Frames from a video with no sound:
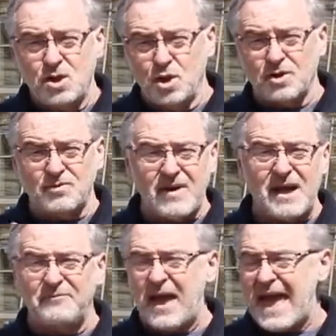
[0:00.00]
Look
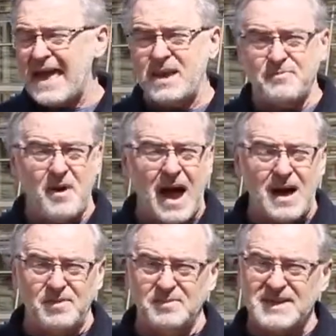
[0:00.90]
around for any
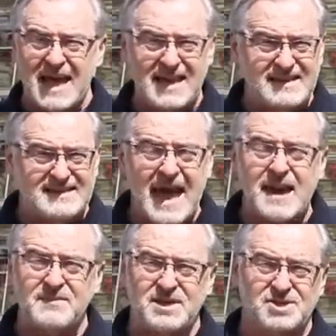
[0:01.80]
problems, any
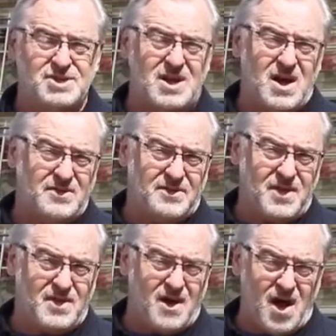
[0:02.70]
damage
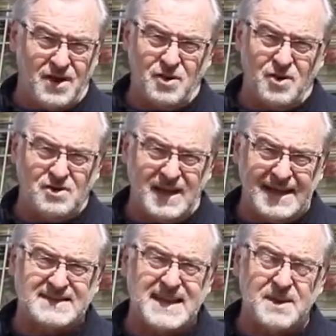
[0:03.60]
on your
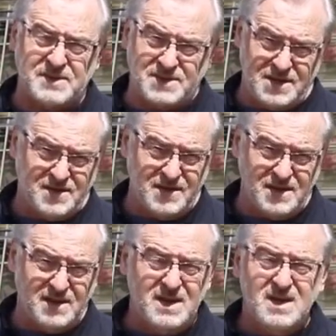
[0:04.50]
landscape
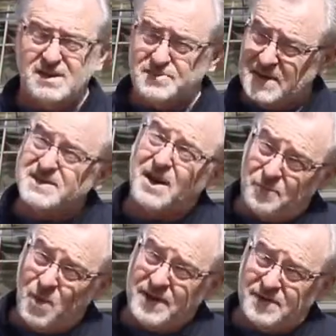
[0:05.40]
material. It's been a
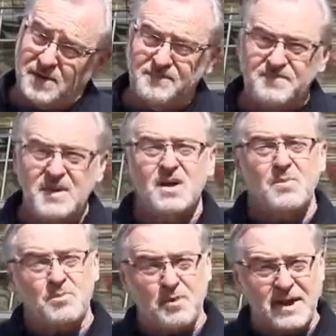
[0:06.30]
tough winter.
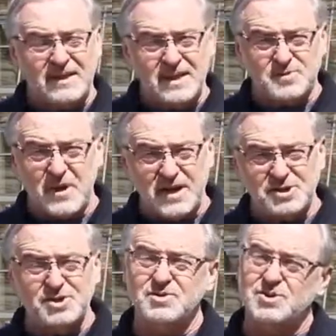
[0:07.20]
Bring these
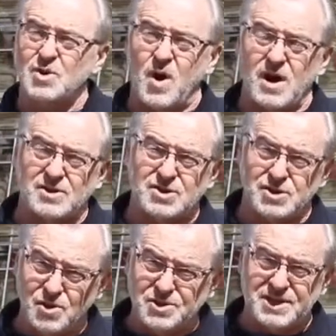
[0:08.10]
issues to our
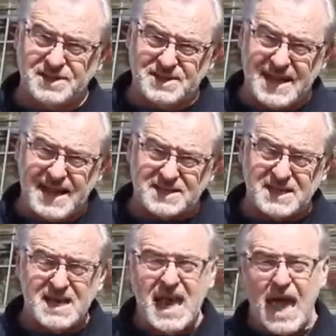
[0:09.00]
Solutions
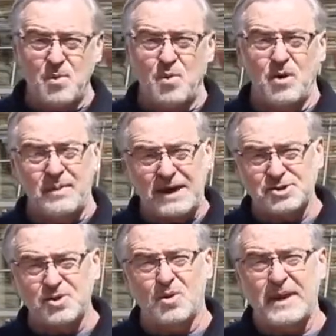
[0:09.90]
Desk, and we'll make
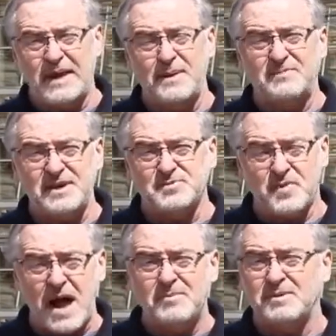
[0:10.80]
sure we keep these
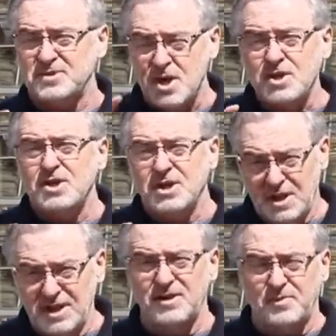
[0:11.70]
problems
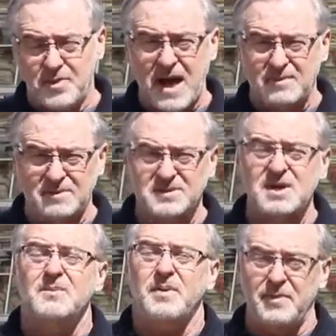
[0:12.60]
little problems
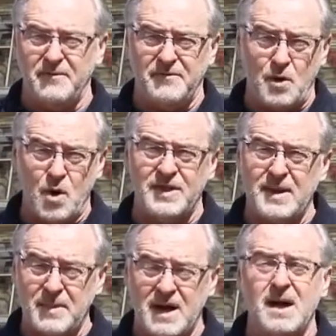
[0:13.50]
before
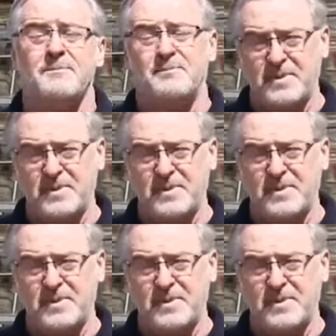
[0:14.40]
they become